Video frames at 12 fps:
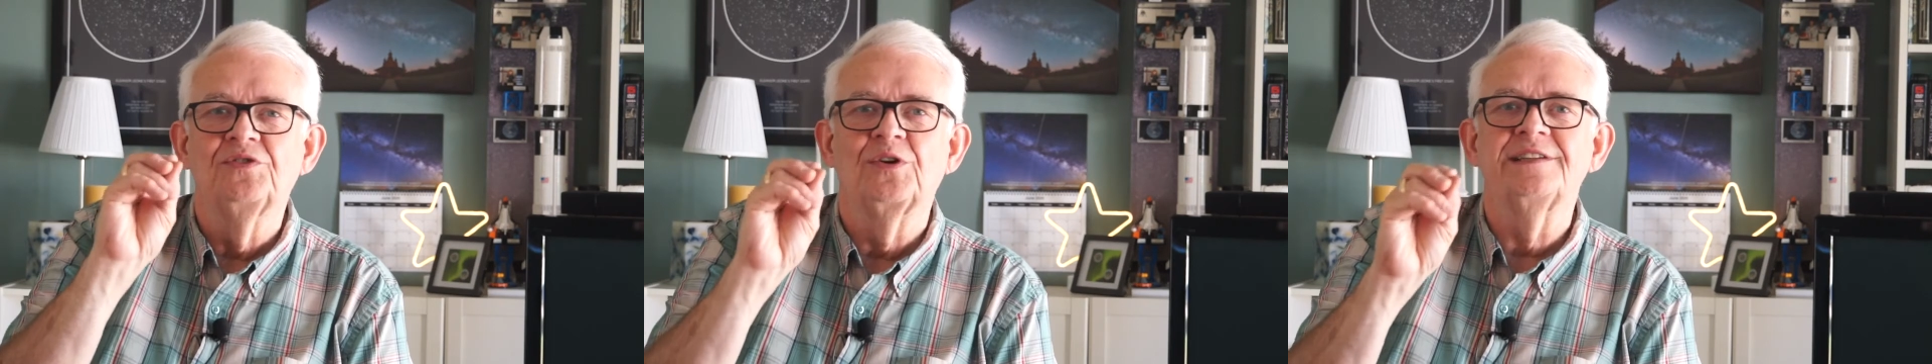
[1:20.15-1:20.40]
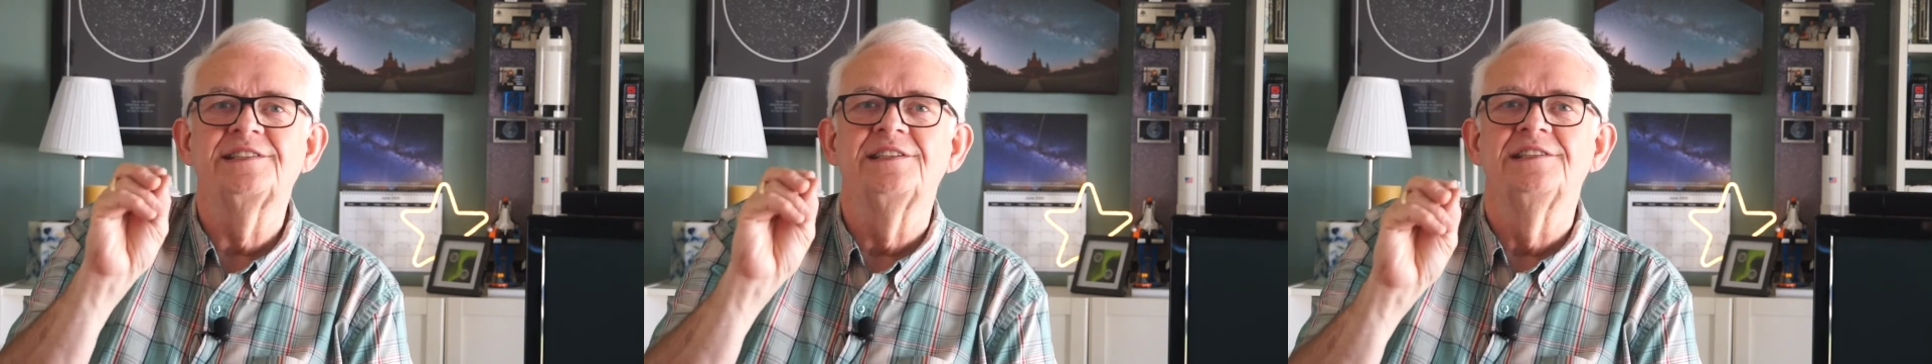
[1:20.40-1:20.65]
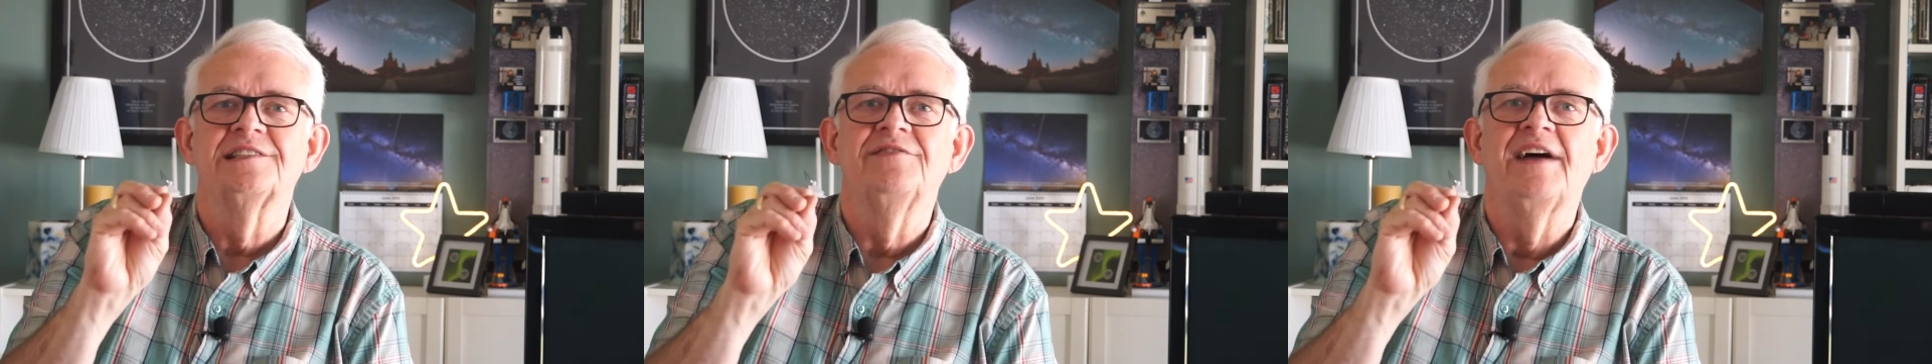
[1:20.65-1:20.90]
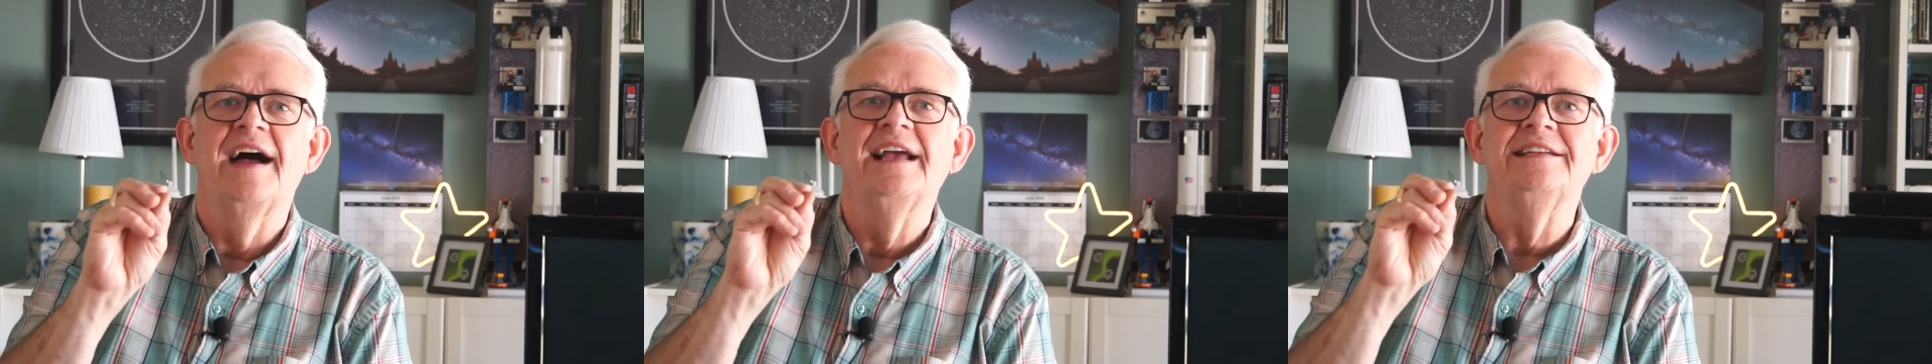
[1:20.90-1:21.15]
crystals
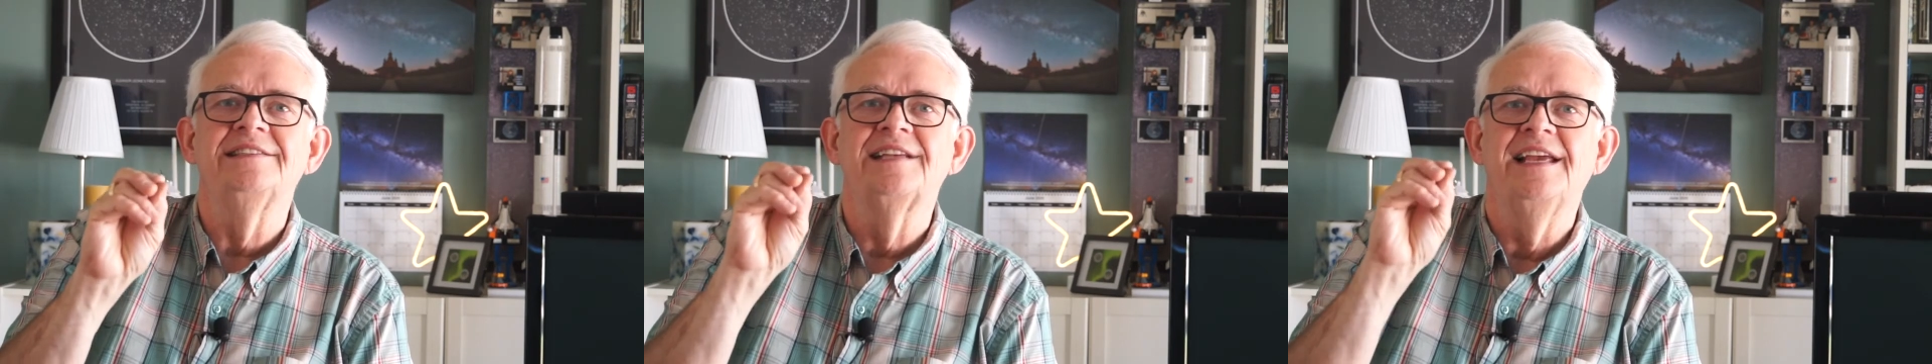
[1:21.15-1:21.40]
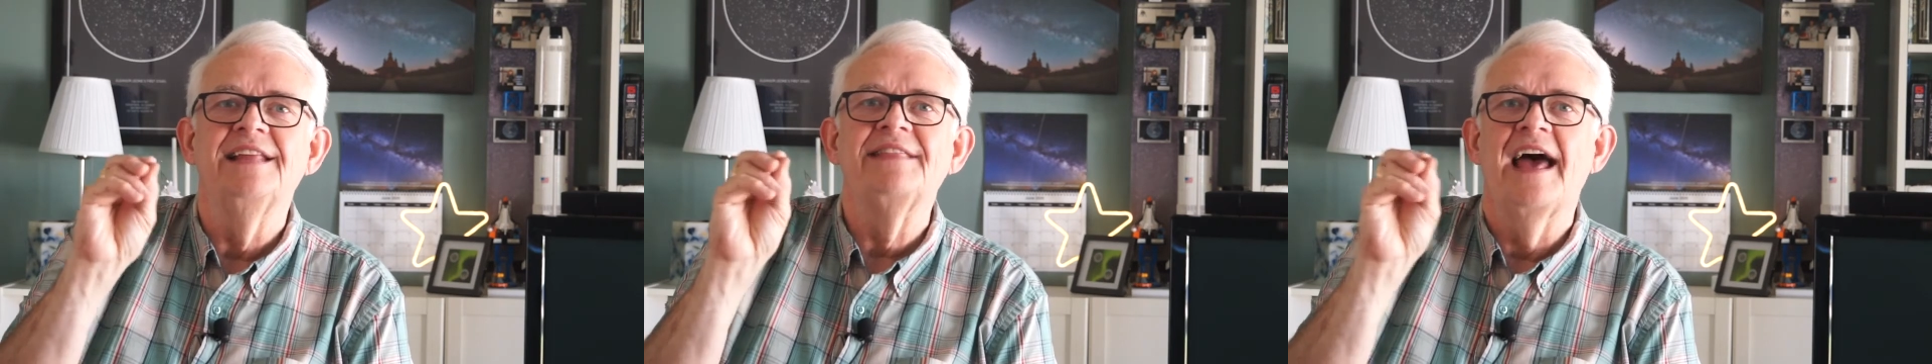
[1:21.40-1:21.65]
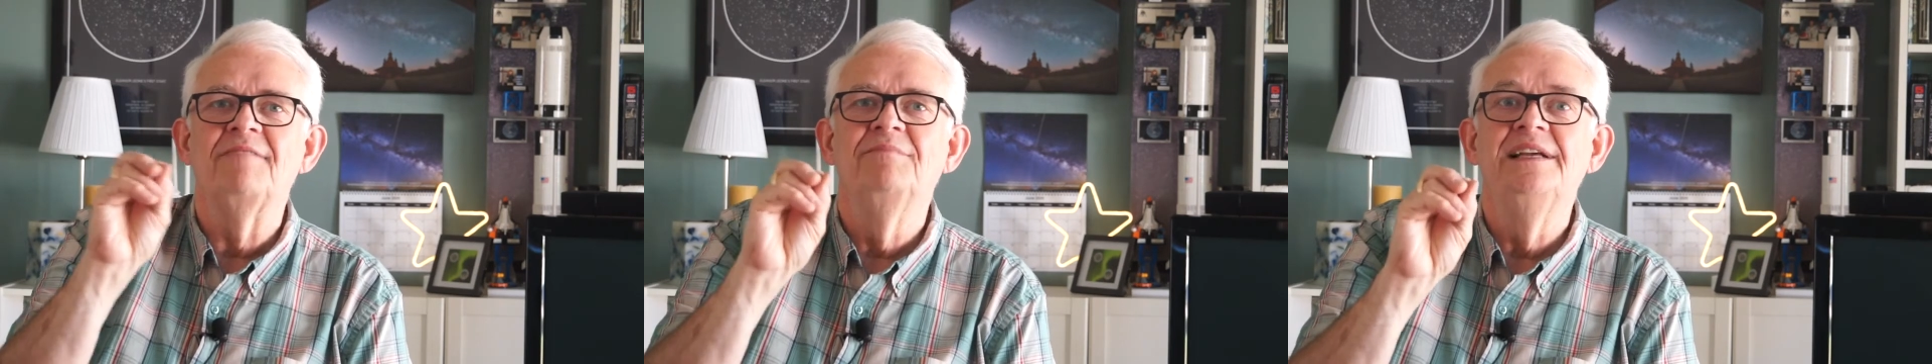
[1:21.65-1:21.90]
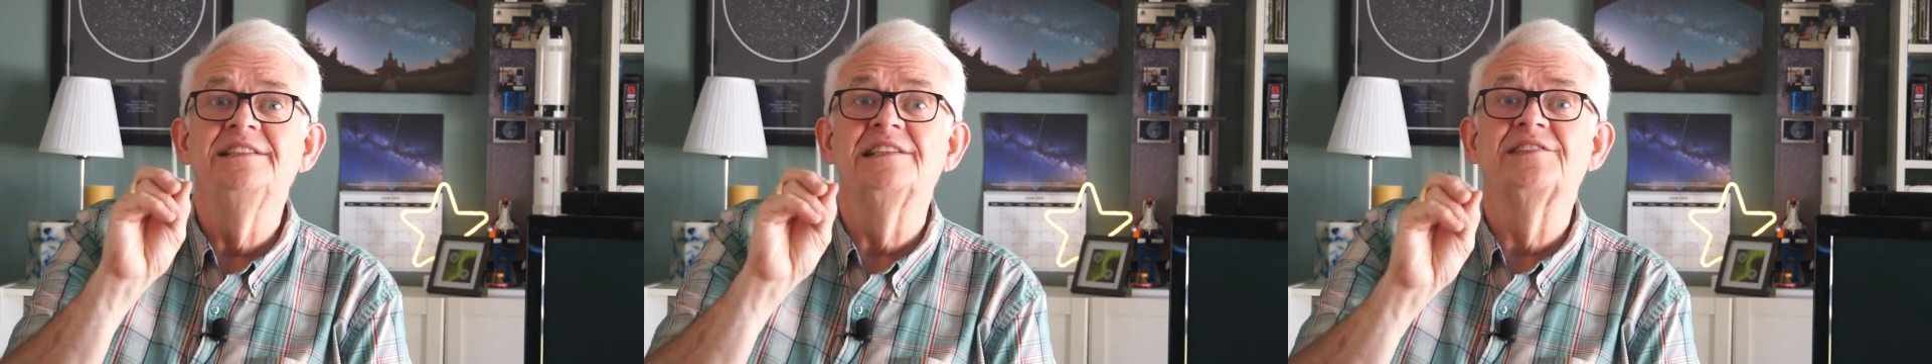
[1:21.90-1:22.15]
of ice in that
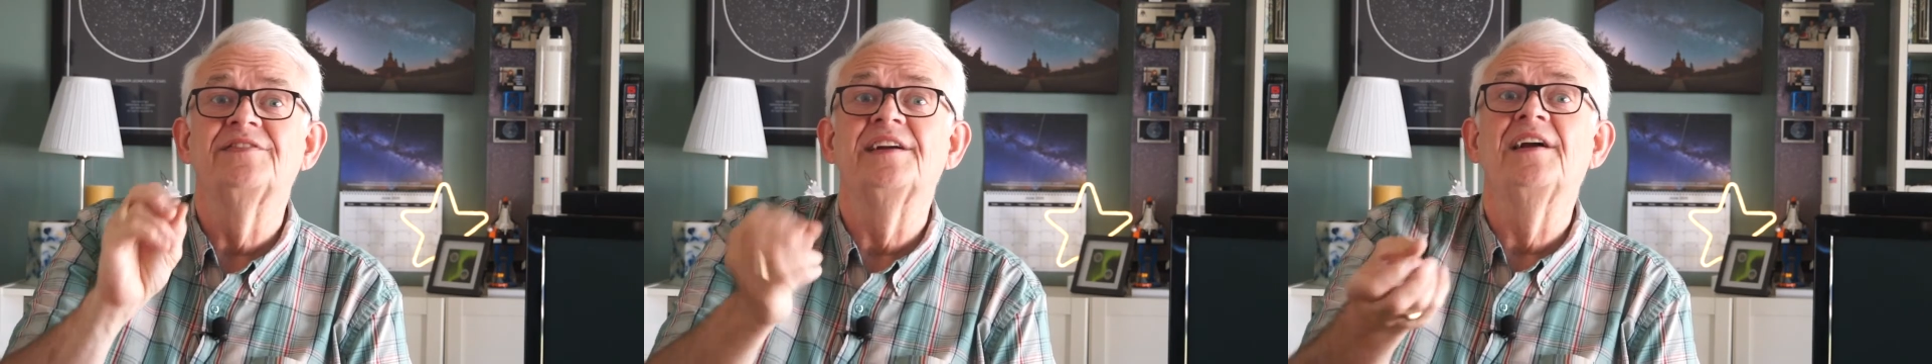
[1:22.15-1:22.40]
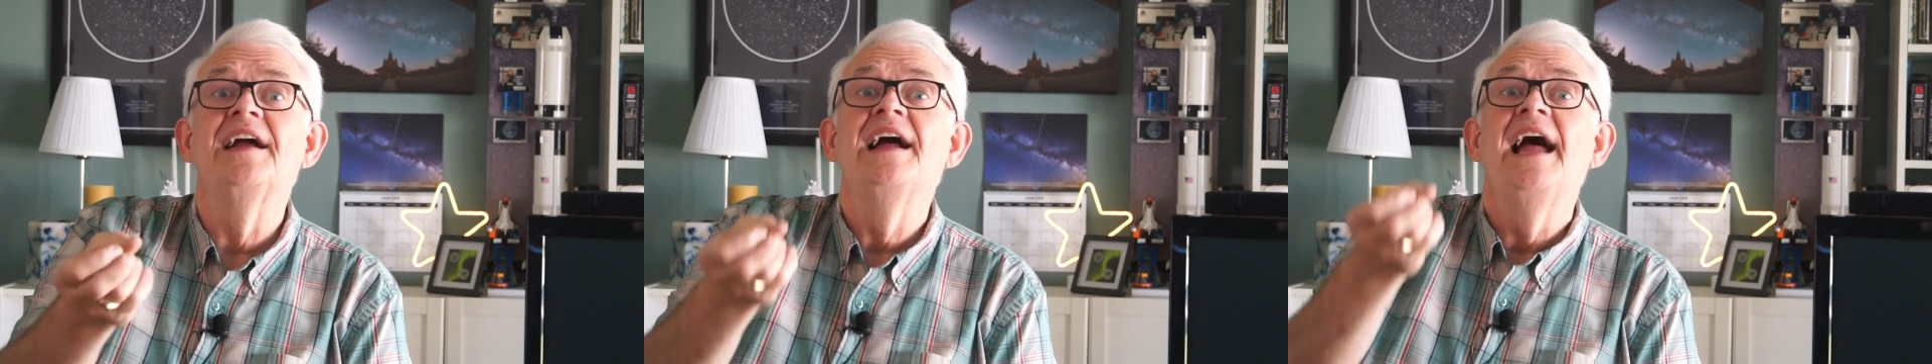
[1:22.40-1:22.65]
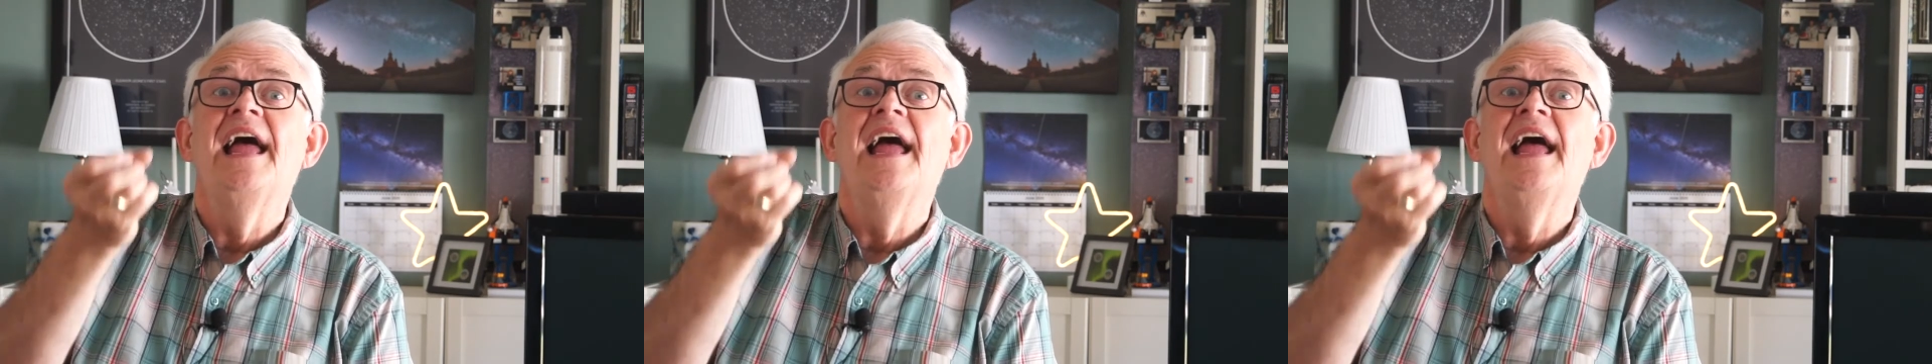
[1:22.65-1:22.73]
mesosphere.